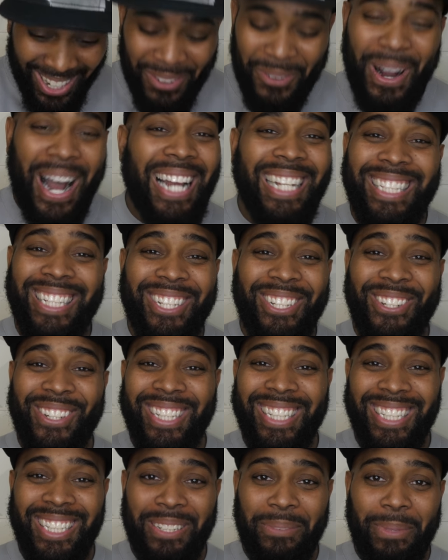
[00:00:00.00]
Why is it
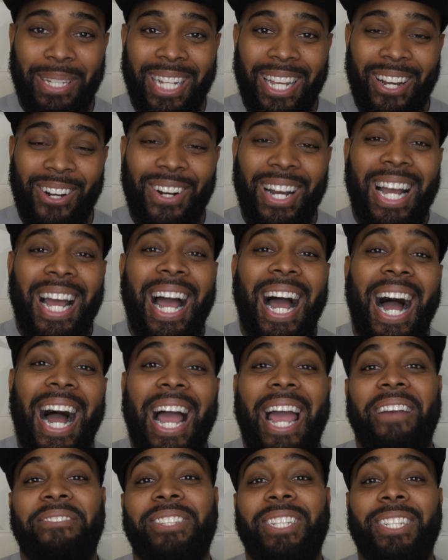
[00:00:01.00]
doing this to me now?
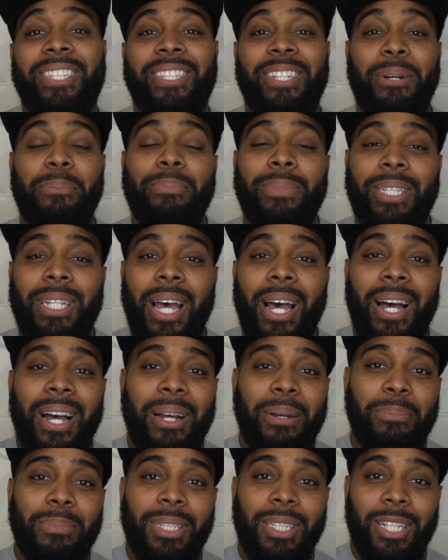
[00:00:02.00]
I have to
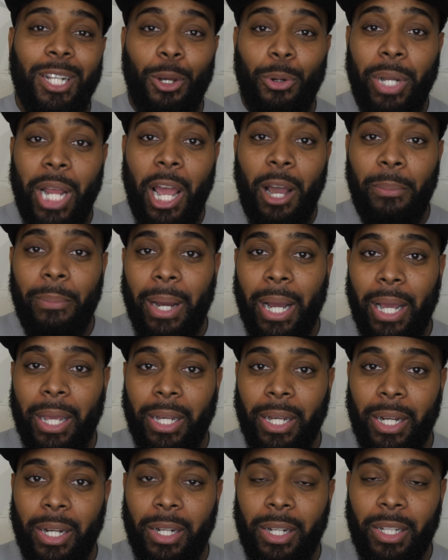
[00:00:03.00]
sometimes slow down my
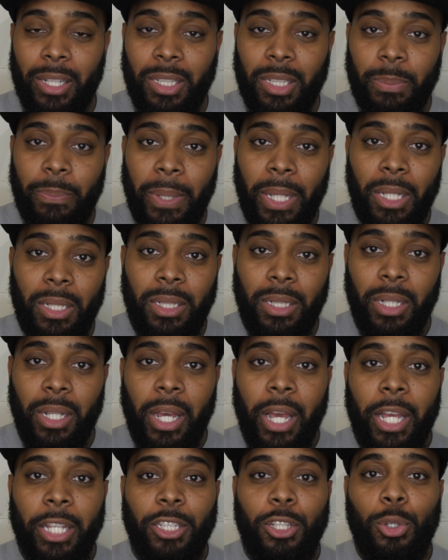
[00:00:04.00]
uh, speech
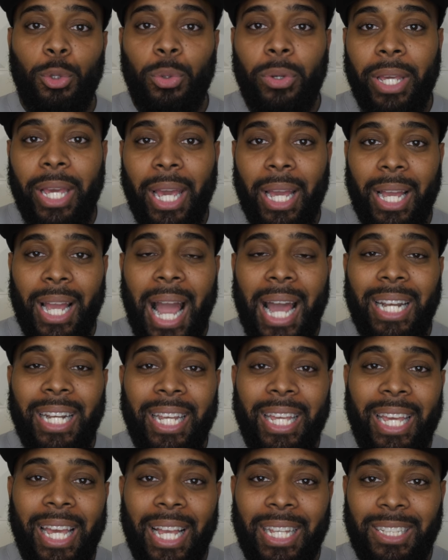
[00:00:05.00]
to kind
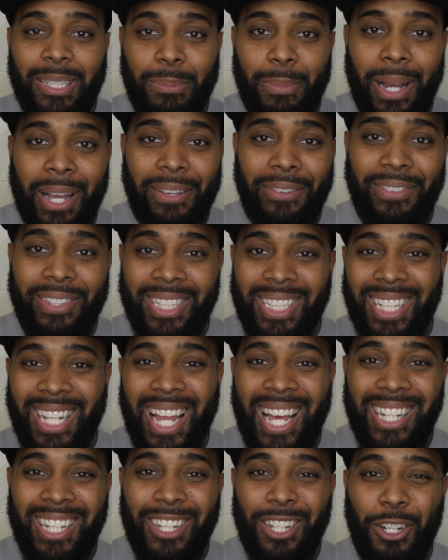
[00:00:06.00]
of catch my
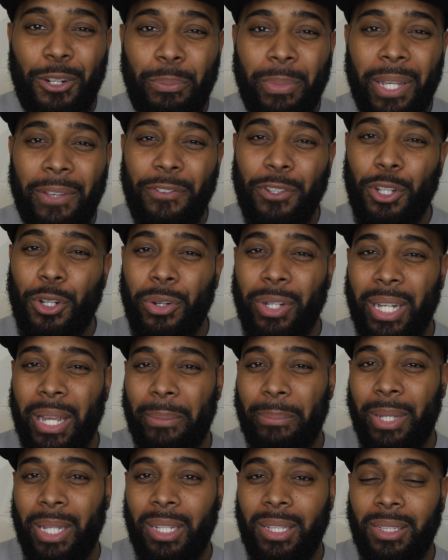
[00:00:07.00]
Invisalign a little bit, if you know what that
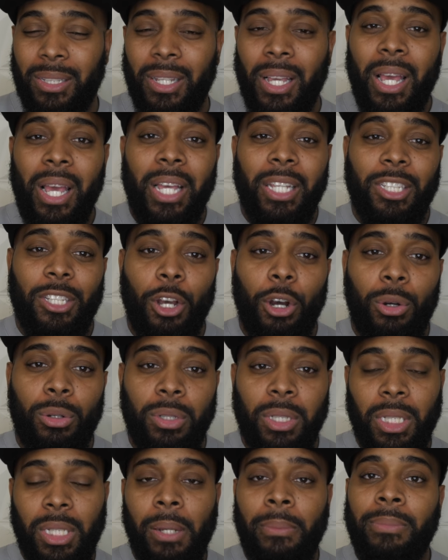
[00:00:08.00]
means. So
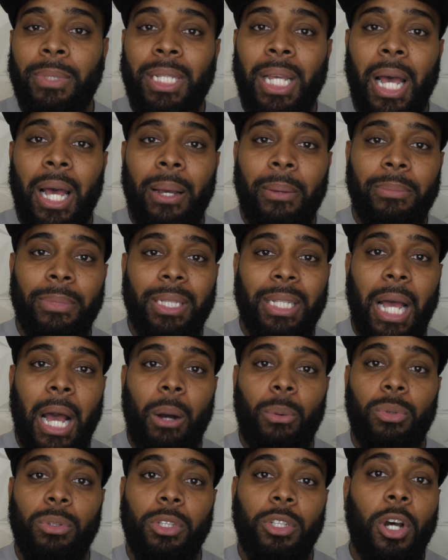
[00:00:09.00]
sometimes
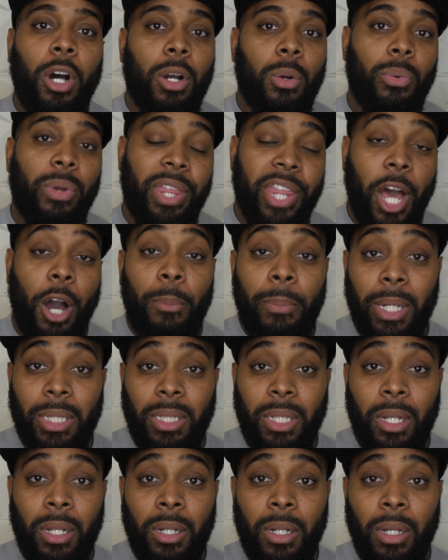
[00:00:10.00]
I will talk without my
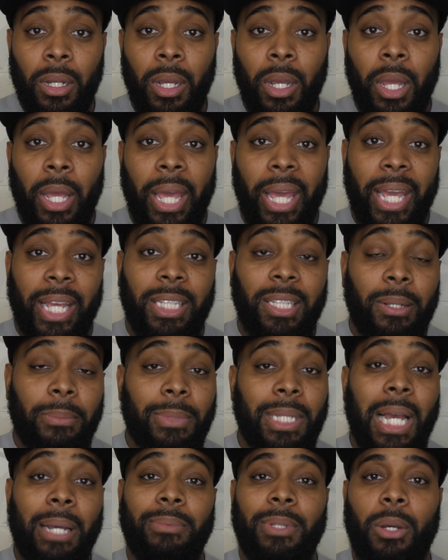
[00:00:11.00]
tongue, and
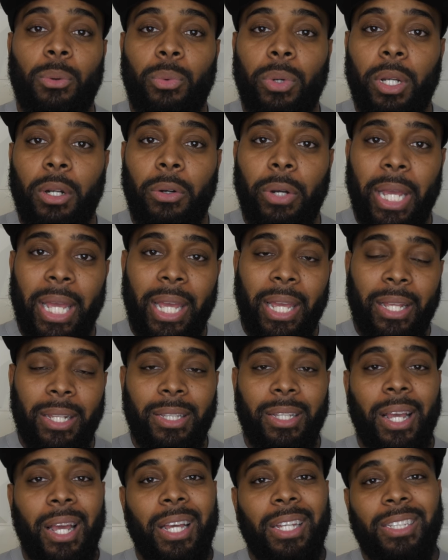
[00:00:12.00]
sometimes I will.
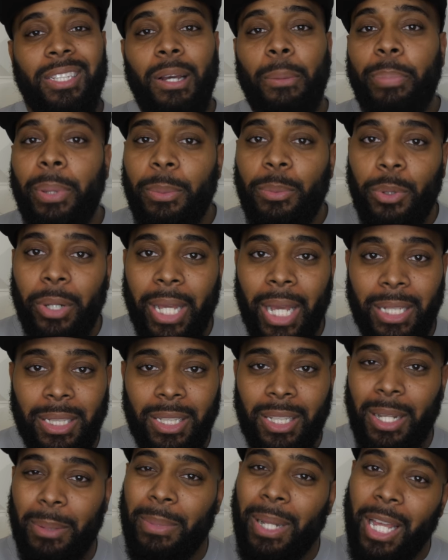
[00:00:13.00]
And some people catch
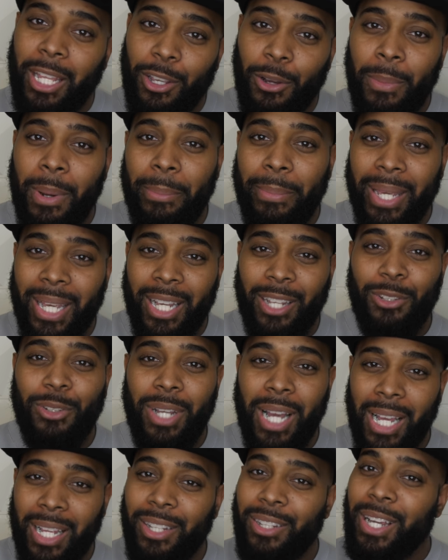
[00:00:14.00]
it, they'll be like, yo, my man, you
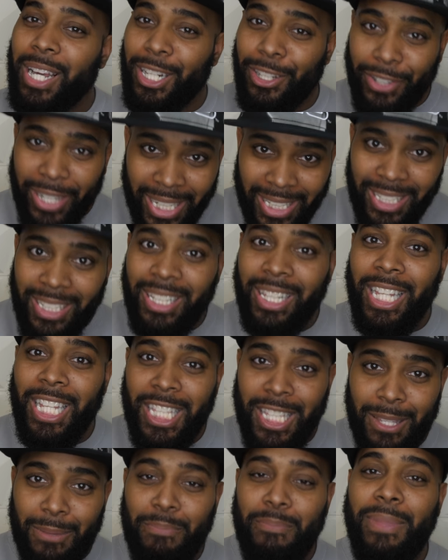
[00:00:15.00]
got, you got a crazy
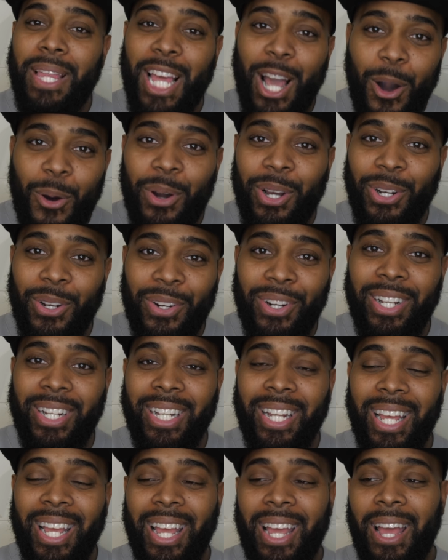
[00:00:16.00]
list going on.
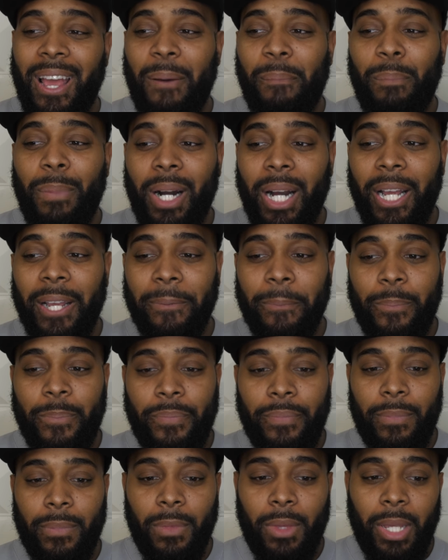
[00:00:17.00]
But
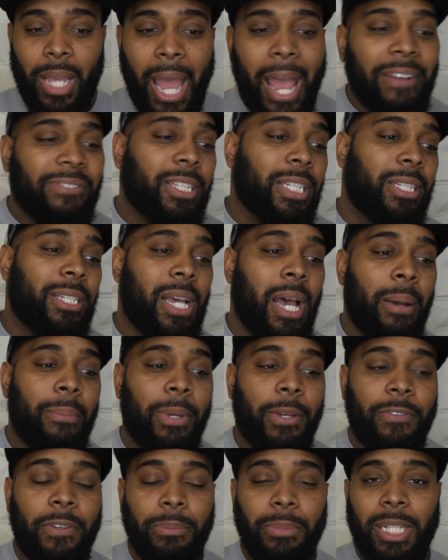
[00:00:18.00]
half the time,
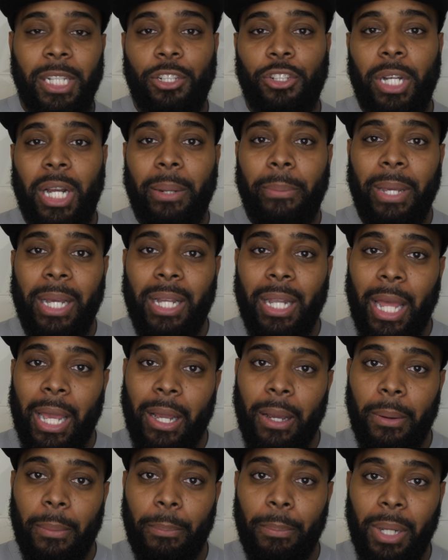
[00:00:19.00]
if I'm just trying to make a,
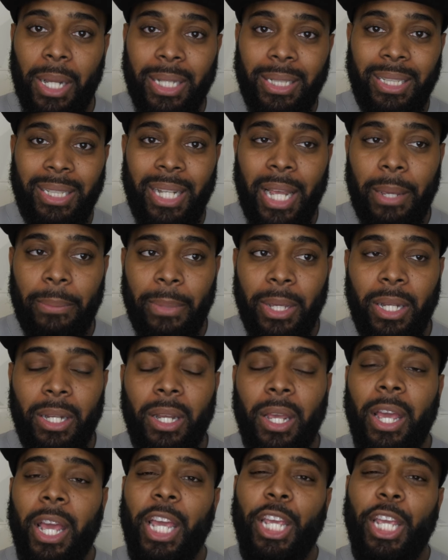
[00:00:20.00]
like a blunt statement,